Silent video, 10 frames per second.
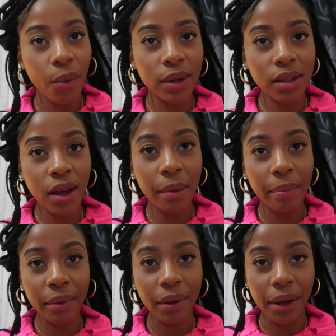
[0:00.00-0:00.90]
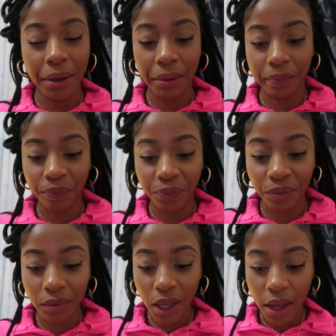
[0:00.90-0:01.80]
What's up?
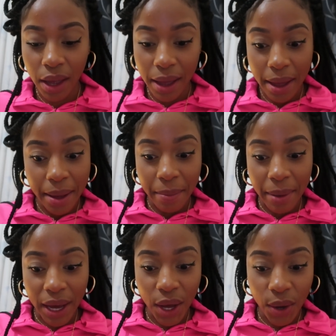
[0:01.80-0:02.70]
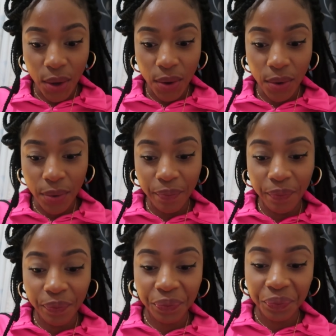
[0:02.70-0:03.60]
Back
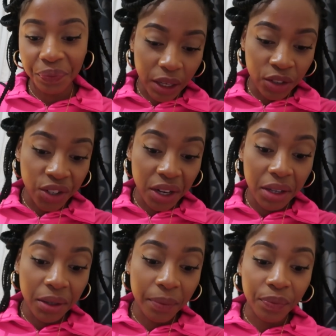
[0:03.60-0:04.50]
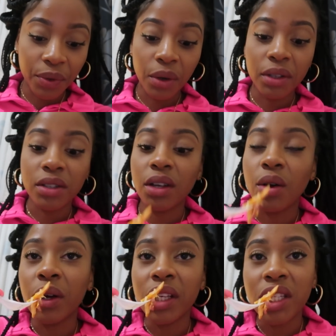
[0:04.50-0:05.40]
home, Drake
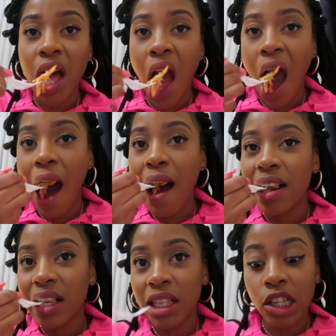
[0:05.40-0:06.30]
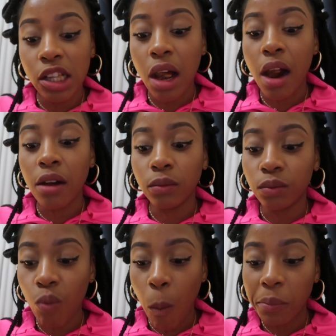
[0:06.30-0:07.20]
concert was
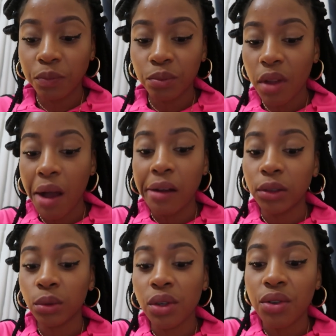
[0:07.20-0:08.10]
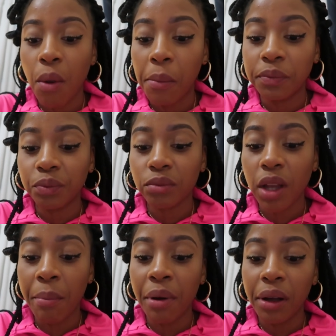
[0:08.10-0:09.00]
insane. Like, it was
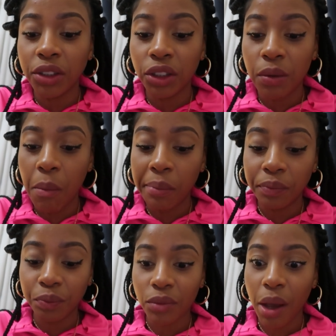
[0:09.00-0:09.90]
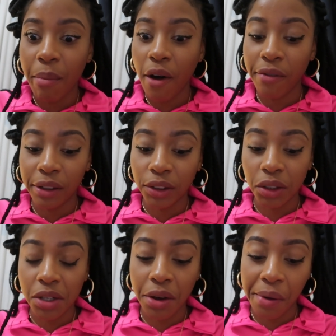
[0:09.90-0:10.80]
bloody
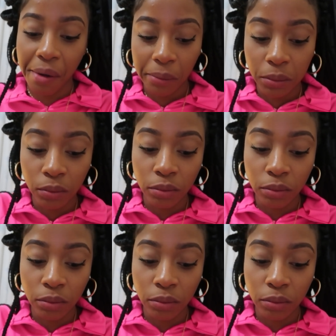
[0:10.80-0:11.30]
marvelous, I tell you.